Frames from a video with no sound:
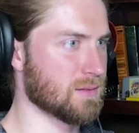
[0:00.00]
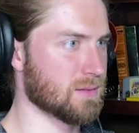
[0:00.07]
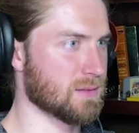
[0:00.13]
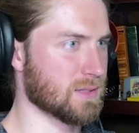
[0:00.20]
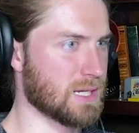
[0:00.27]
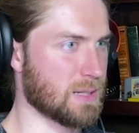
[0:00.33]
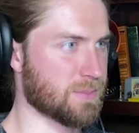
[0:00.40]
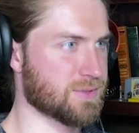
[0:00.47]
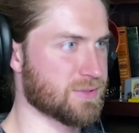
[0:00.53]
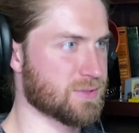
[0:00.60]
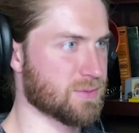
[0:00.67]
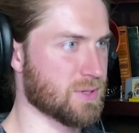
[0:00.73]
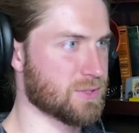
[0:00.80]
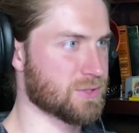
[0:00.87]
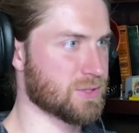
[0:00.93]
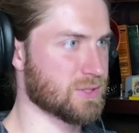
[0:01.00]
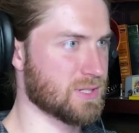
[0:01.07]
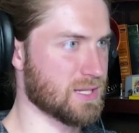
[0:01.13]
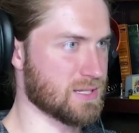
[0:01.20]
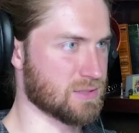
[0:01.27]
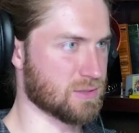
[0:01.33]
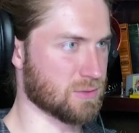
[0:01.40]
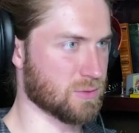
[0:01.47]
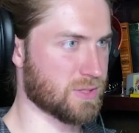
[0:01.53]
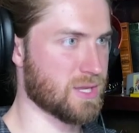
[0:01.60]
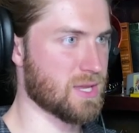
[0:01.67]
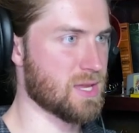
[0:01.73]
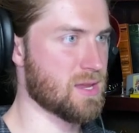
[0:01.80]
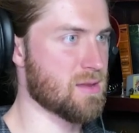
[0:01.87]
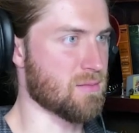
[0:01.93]
The copper situation is
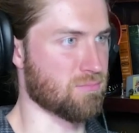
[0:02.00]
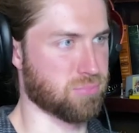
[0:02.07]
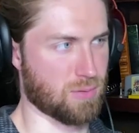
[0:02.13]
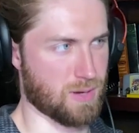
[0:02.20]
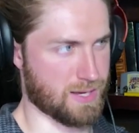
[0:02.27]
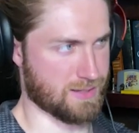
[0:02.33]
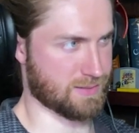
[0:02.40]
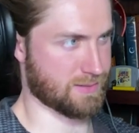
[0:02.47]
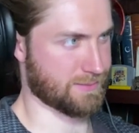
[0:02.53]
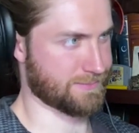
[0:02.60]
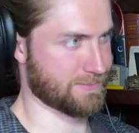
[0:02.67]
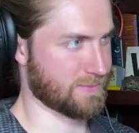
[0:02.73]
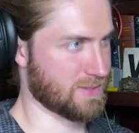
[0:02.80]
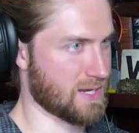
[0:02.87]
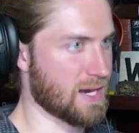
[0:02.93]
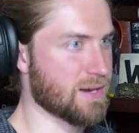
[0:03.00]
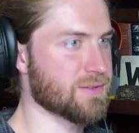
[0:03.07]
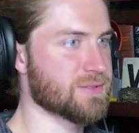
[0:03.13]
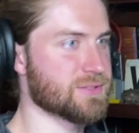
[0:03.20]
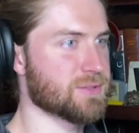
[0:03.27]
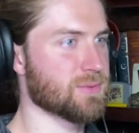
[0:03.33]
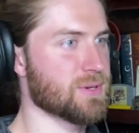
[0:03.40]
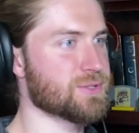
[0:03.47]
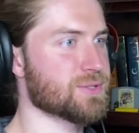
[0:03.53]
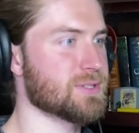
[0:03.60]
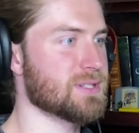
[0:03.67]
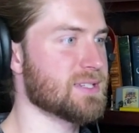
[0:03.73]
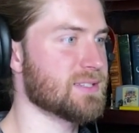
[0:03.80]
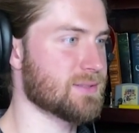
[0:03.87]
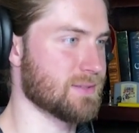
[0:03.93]
looking bright. The iron
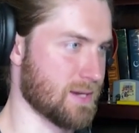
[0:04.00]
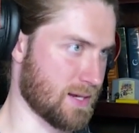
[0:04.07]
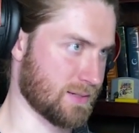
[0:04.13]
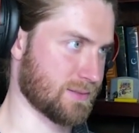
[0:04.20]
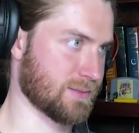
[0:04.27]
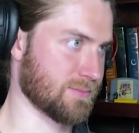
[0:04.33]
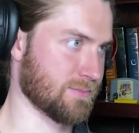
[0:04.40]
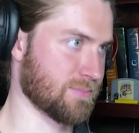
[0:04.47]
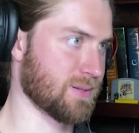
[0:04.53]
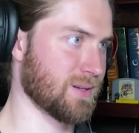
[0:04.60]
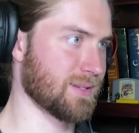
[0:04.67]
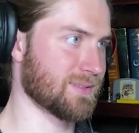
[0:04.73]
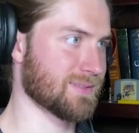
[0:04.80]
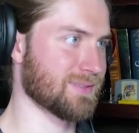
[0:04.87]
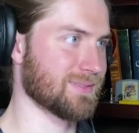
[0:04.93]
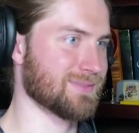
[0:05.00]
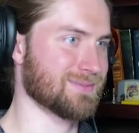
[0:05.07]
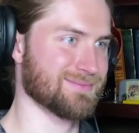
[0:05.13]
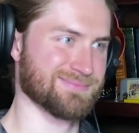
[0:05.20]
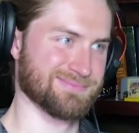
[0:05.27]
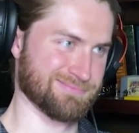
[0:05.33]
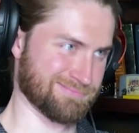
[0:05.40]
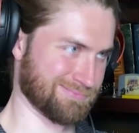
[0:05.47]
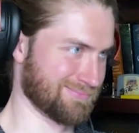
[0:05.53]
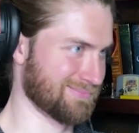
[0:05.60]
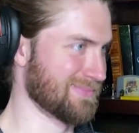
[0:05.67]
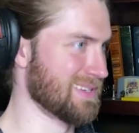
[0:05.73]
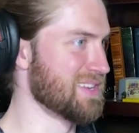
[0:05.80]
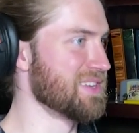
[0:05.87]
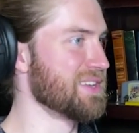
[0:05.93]
situation is not, but
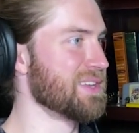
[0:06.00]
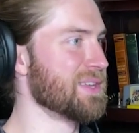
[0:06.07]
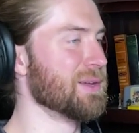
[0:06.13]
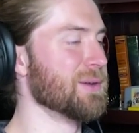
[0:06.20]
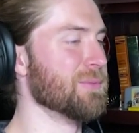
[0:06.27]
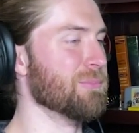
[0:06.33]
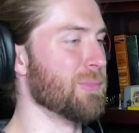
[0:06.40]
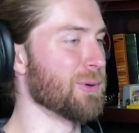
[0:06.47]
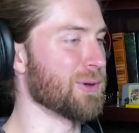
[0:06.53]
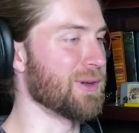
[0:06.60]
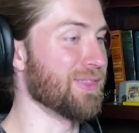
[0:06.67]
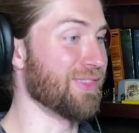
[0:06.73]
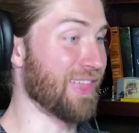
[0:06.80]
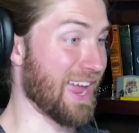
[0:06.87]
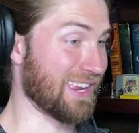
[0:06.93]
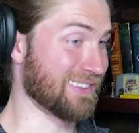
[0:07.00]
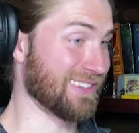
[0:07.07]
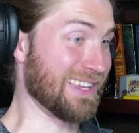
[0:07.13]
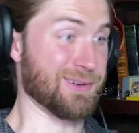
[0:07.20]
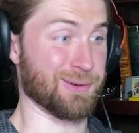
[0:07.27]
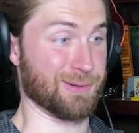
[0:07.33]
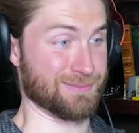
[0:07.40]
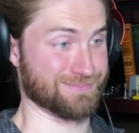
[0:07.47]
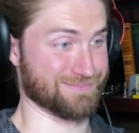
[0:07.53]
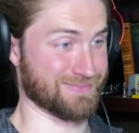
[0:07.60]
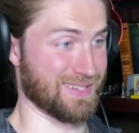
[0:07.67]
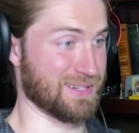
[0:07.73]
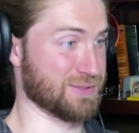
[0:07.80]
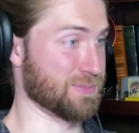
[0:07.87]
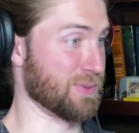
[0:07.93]
more on that later,
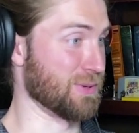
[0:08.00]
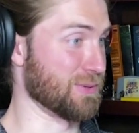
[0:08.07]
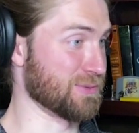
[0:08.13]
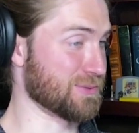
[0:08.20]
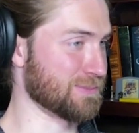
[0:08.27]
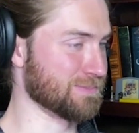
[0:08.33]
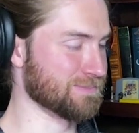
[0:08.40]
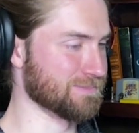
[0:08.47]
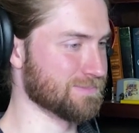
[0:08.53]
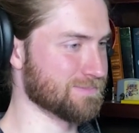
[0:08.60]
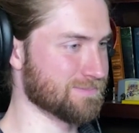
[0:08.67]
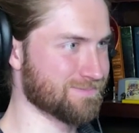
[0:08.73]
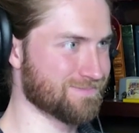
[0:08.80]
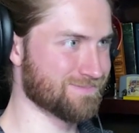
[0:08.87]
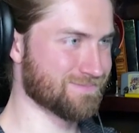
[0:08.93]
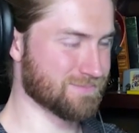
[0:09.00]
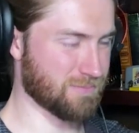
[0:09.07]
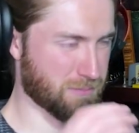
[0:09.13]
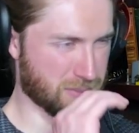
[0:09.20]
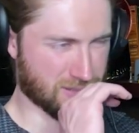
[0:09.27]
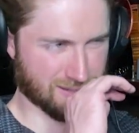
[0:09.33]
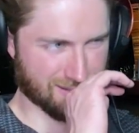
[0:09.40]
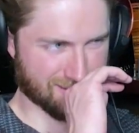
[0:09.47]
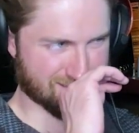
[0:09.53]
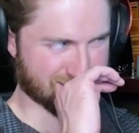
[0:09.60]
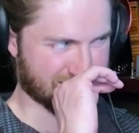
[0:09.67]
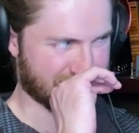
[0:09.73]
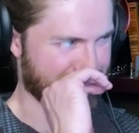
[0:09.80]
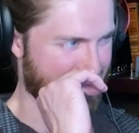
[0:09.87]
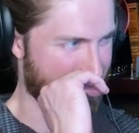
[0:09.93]
I suppose. Because
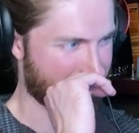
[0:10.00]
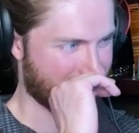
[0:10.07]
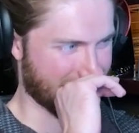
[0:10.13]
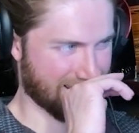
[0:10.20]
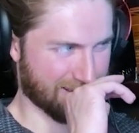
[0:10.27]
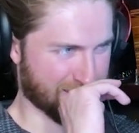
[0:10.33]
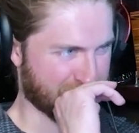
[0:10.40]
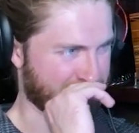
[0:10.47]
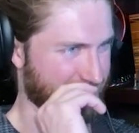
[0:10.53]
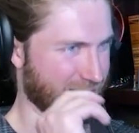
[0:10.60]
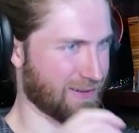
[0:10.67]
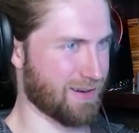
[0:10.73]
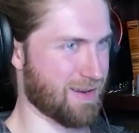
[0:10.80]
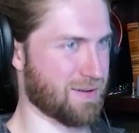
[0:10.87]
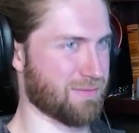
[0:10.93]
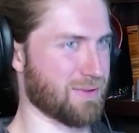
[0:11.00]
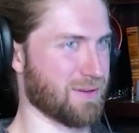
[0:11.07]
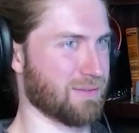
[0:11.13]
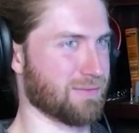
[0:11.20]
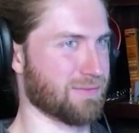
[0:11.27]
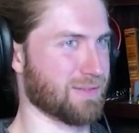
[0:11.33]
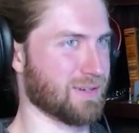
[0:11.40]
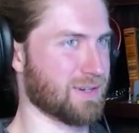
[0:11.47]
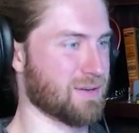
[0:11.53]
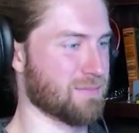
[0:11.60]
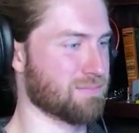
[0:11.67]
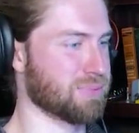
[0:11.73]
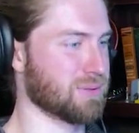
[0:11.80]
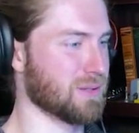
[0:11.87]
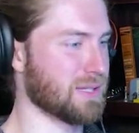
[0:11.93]
now I gotta go figure out if I've
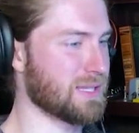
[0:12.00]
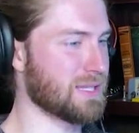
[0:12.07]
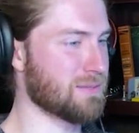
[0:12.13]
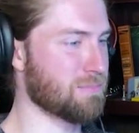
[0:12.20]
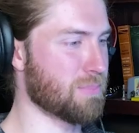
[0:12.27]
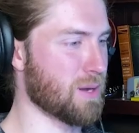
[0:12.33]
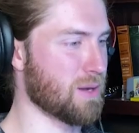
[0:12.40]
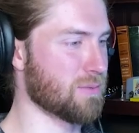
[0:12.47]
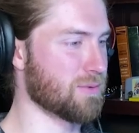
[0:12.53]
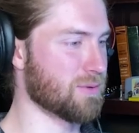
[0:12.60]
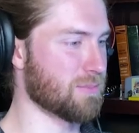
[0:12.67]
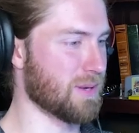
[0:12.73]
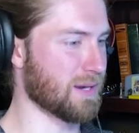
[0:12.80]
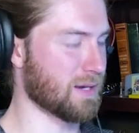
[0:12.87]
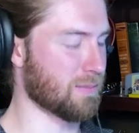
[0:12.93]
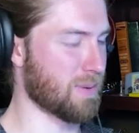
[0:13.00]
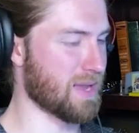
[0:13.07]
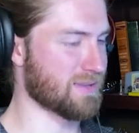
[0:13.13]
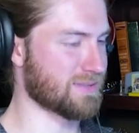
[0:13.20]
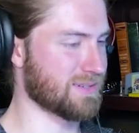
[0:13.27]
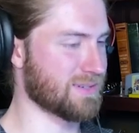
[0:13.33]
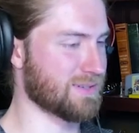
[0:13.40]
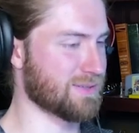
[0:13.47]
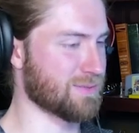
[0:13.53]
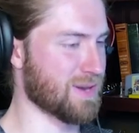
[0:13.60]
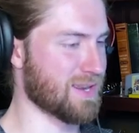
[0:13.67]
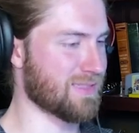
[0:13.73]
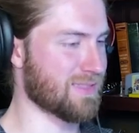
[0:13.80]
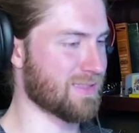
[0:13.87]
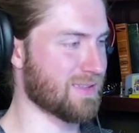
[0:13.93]
completely boned my capacity to do
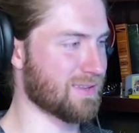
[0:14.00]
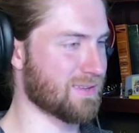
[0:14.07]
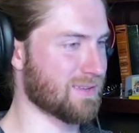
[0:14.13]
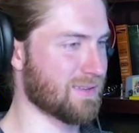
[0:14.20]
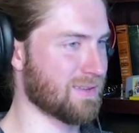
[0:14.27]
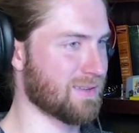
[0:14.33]
anything